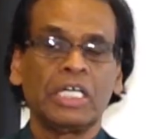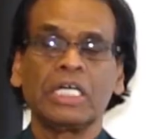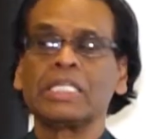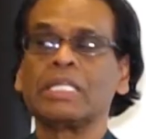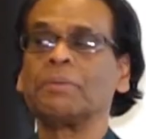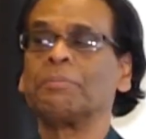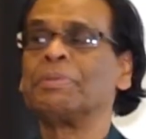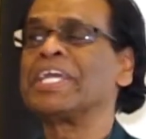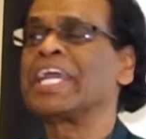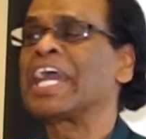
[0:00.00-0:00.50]

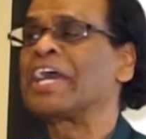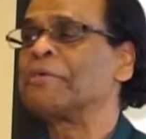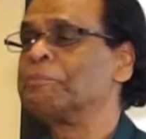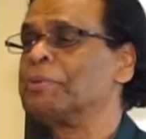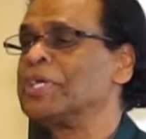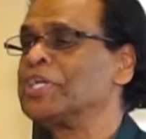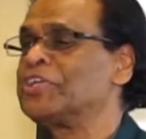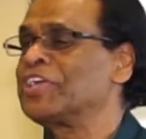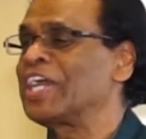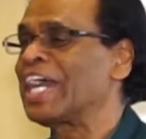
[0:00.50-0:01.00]
The
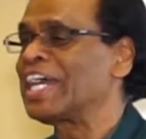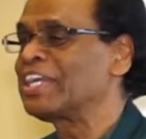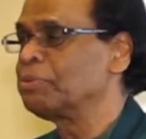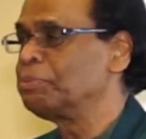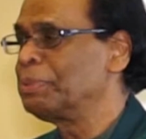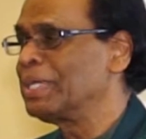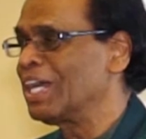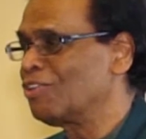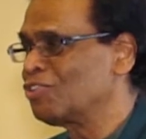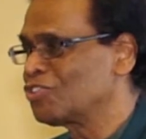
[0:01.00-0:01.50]
beauty had to
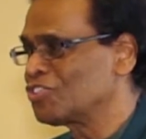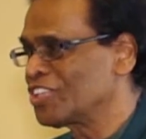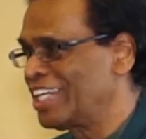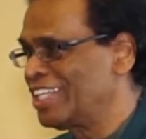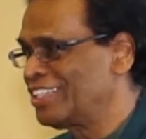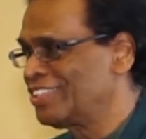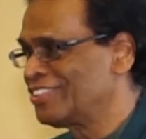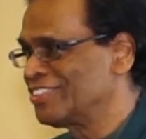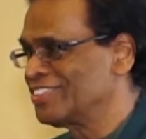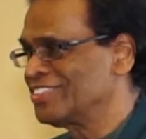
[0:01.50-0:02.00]
be
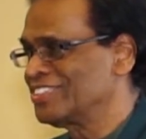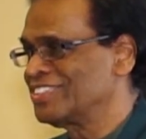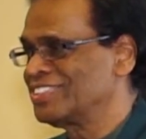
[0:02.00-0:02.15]
outside too.